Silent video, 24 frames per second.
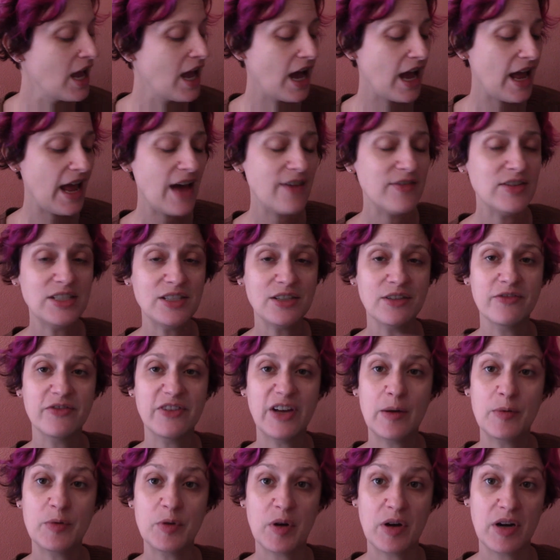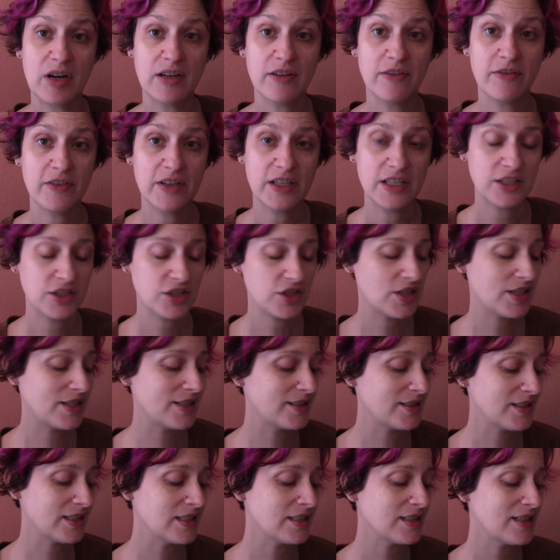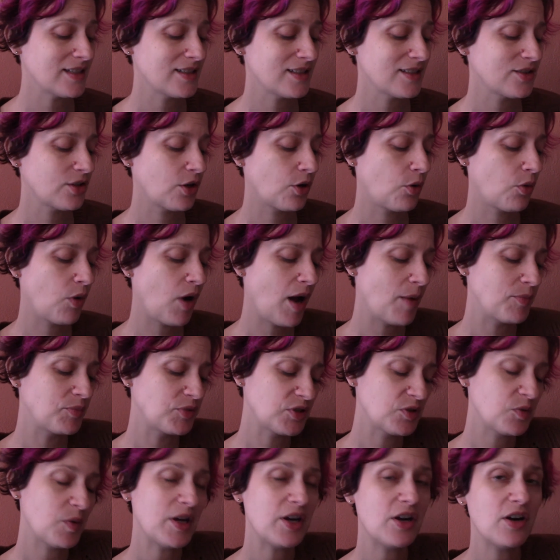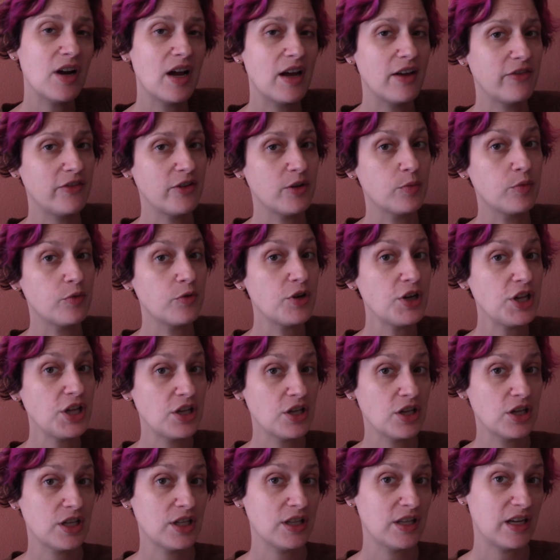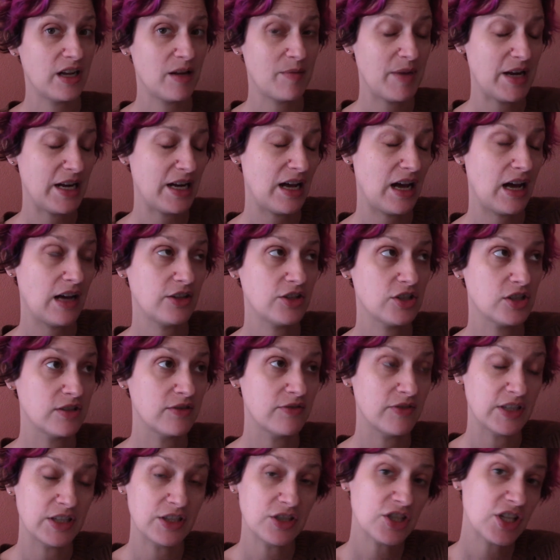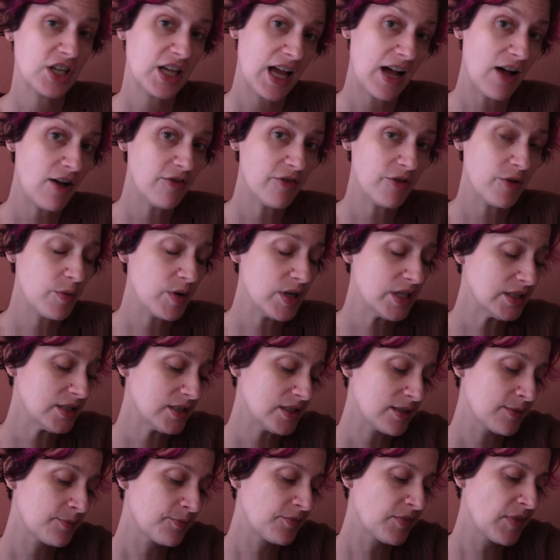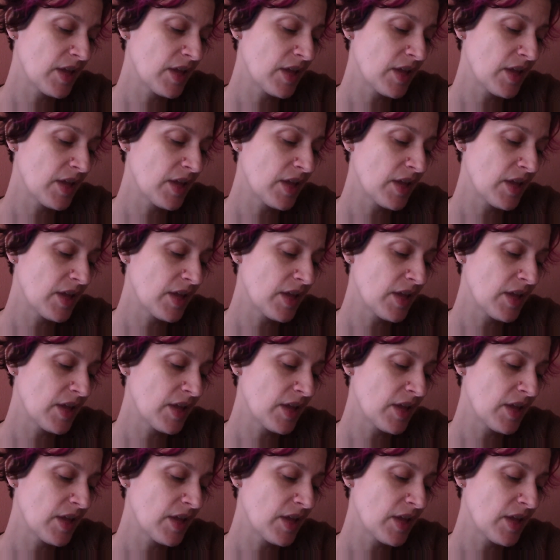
I have until February to finish this, and since it's a cropped sweater, I feel pretty good that I might actually finish a cowl for once.